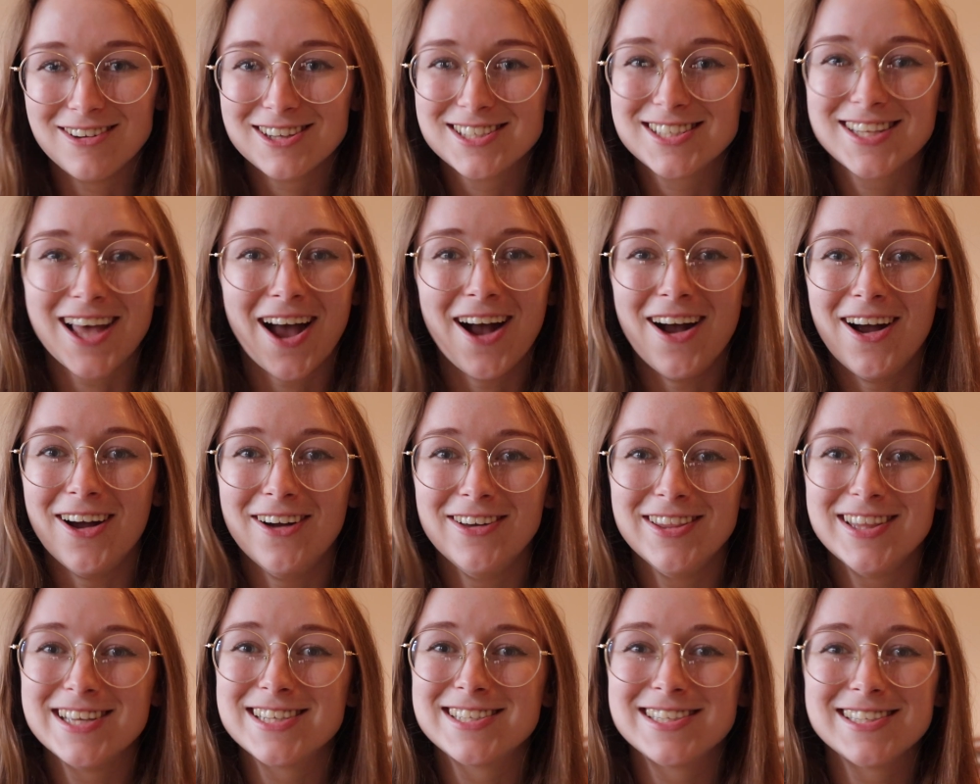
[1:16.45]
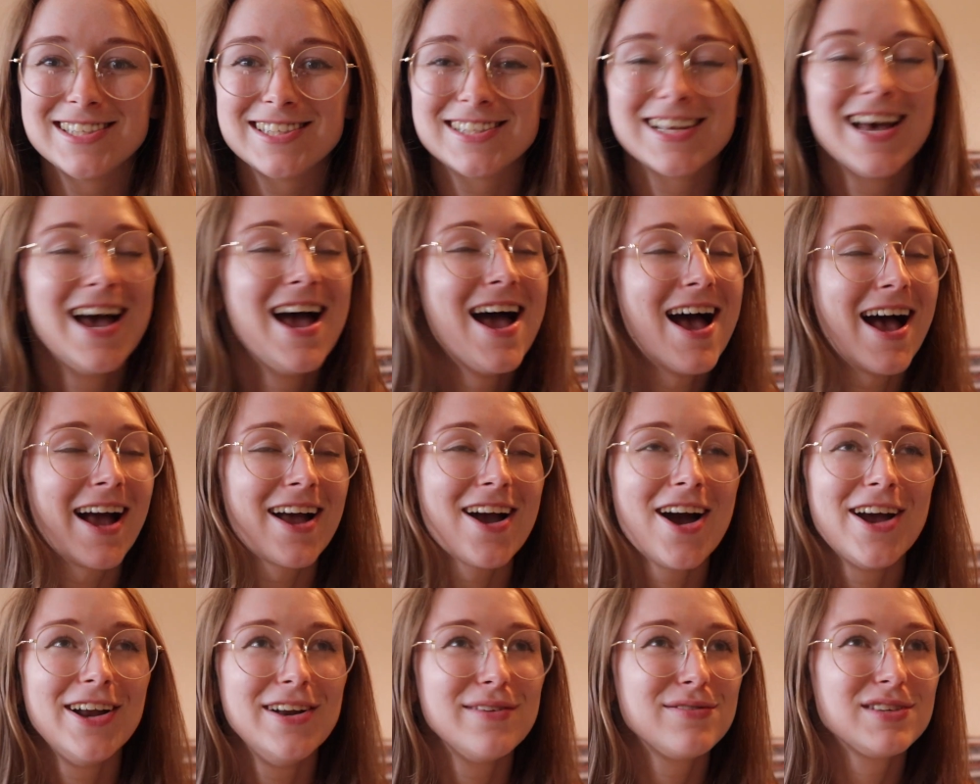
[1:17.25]
So this is a
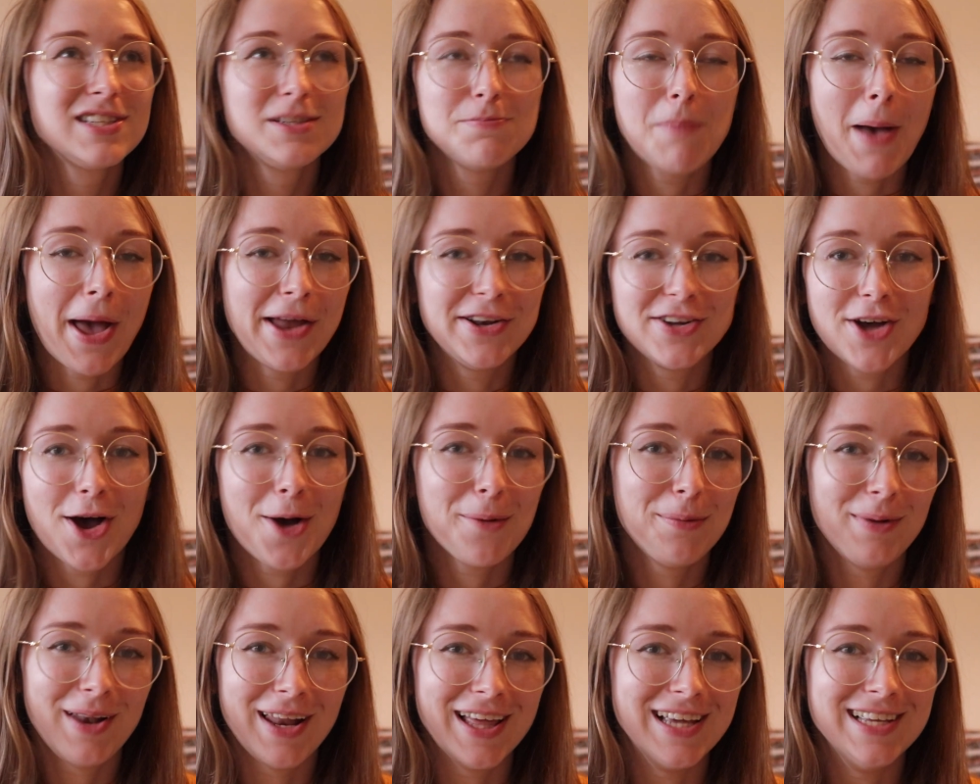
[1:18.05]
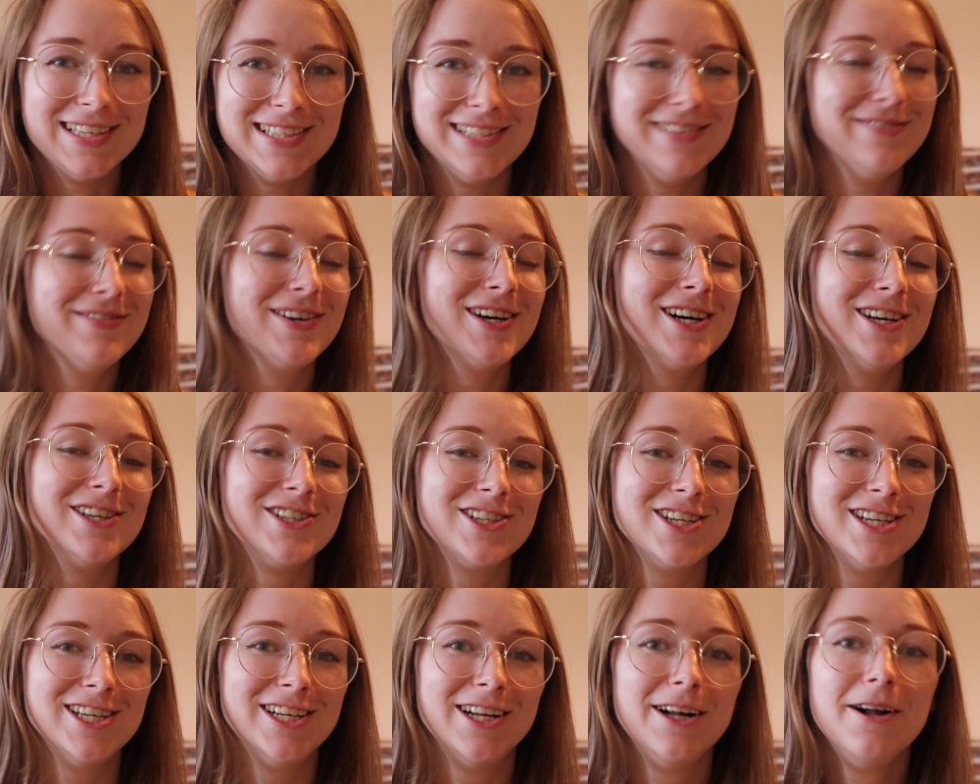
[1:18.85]
kind of sped up lazy
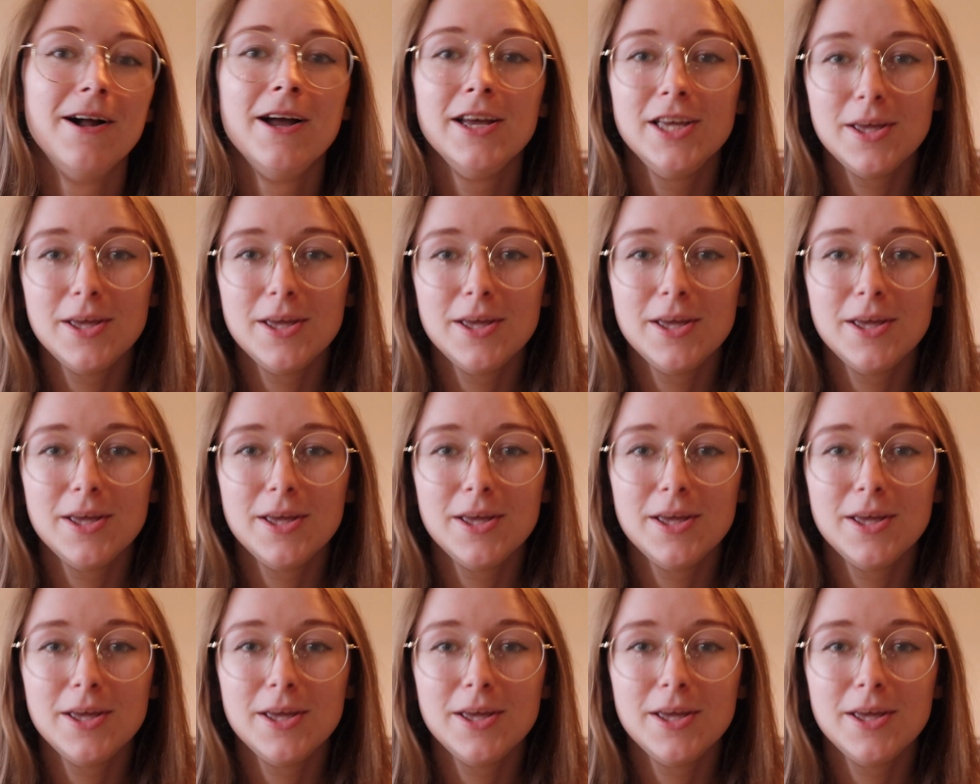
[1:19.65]
version.